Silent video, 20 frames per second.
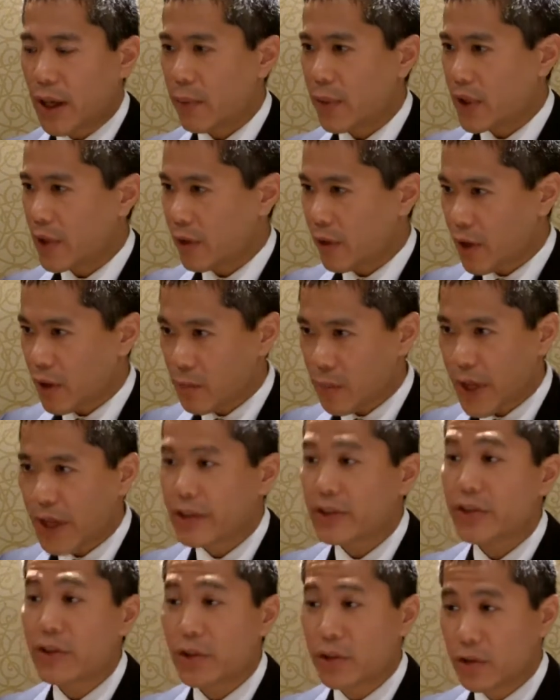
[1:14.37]
And we know that in
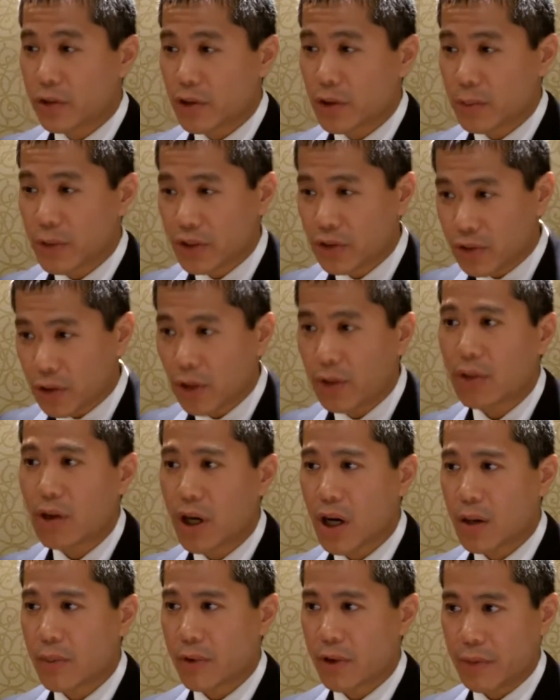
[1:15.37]
patients whose tumors
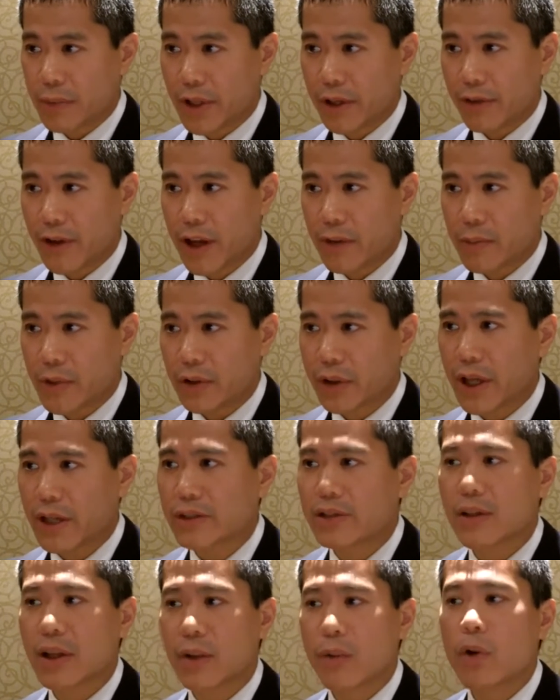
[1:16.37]
don't harbor a BRAF
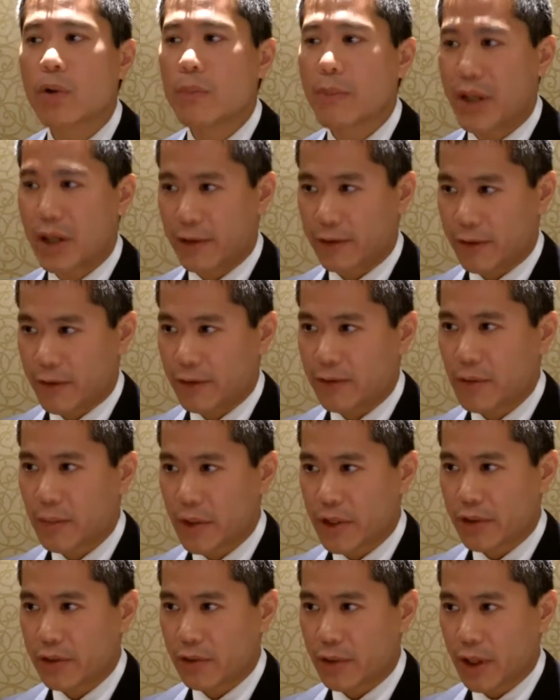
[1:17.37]
mutation, they won't benefit
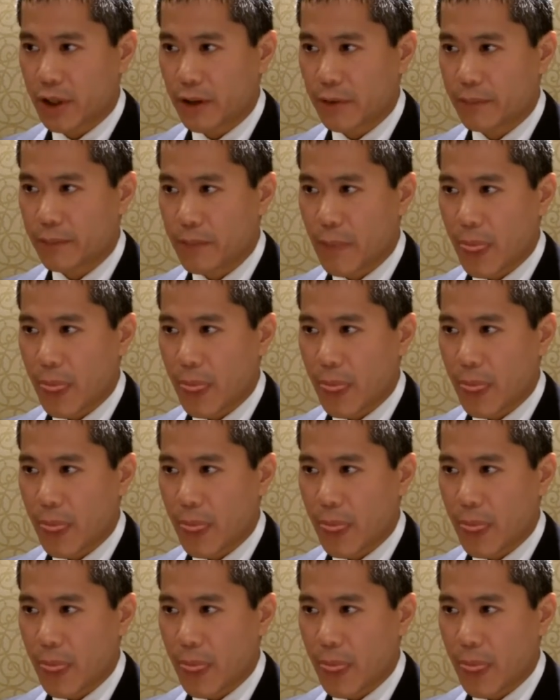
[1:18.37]
from this drug.